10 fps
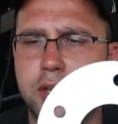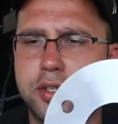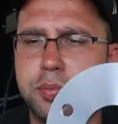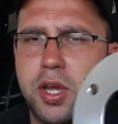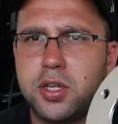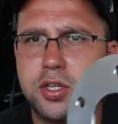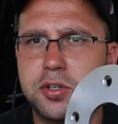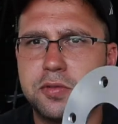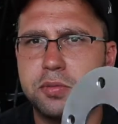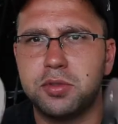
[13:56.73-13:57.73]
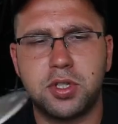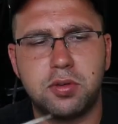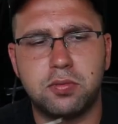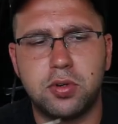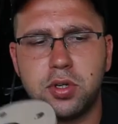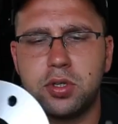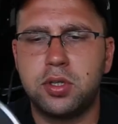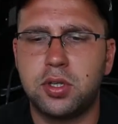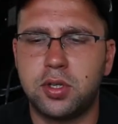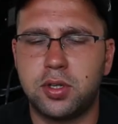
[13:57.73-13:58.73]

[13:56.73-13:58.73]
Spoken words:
spacers from Z1.